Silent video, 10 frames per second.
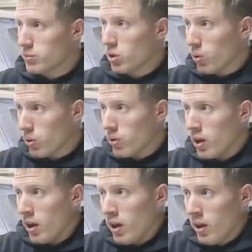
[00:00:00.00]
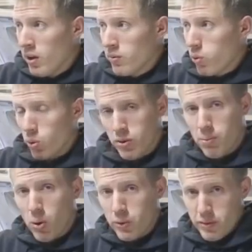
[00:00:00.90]
total for the
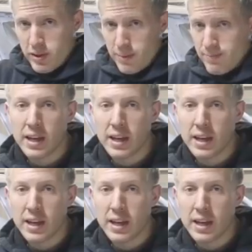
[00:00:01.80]
both of them.